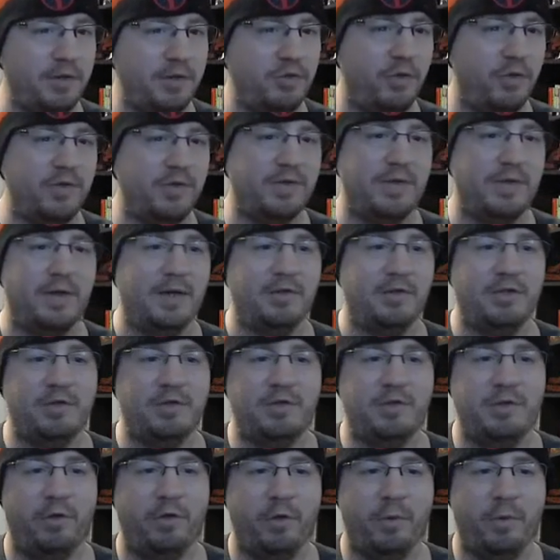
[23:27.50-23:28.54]
choice in there.
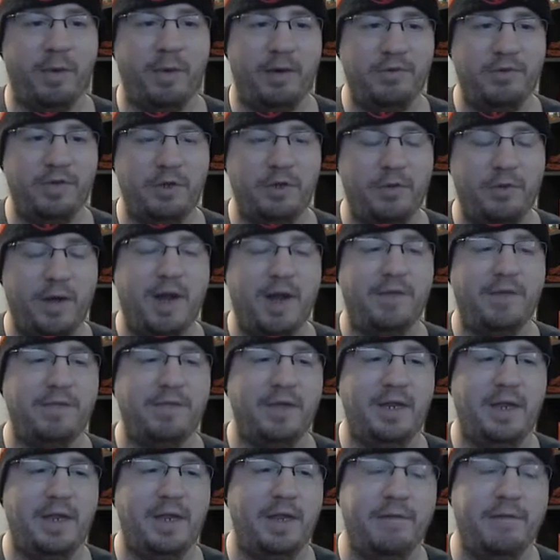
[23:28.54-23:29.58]
She's the only one I would say you have to
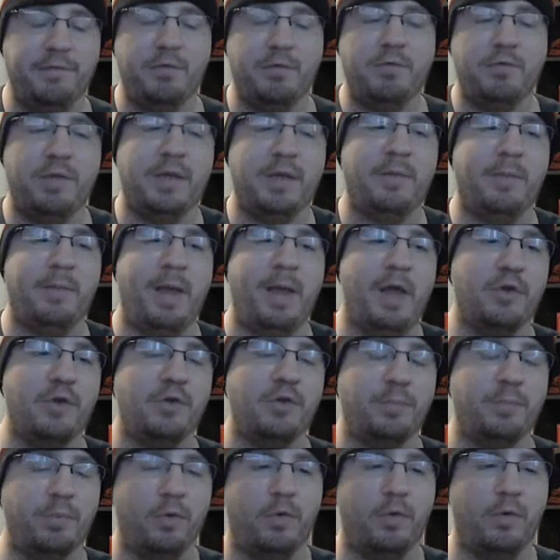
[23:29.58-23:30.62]
get if you didn't manage to
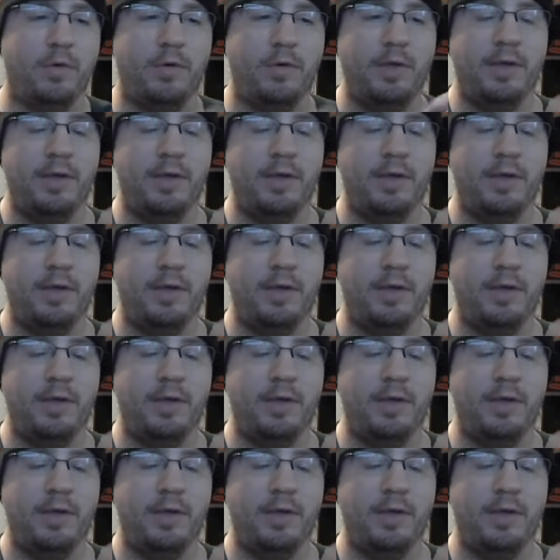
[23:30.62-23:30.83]
pull